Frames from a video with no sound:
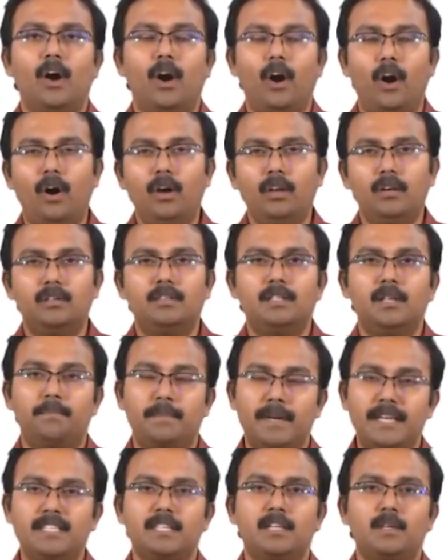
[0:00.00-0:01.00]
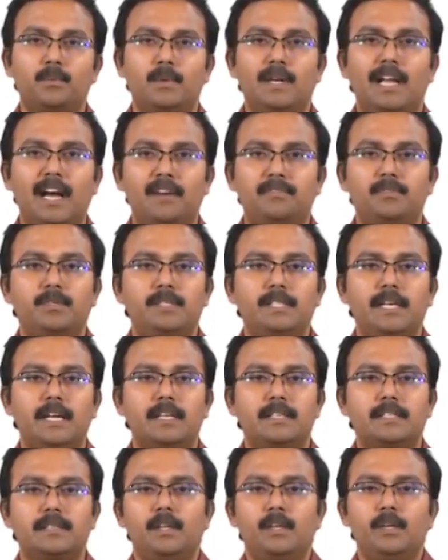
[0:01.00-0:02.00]
or the pressure will have to
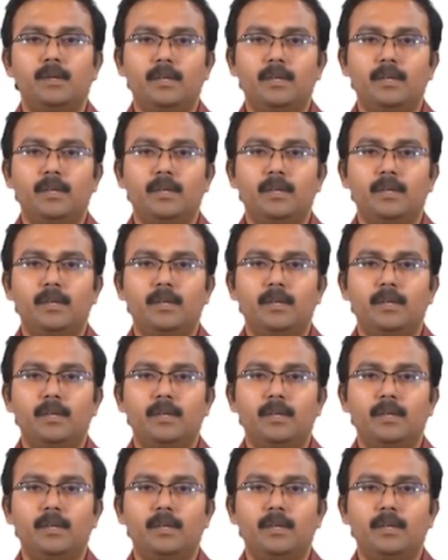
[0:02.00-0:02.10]
change.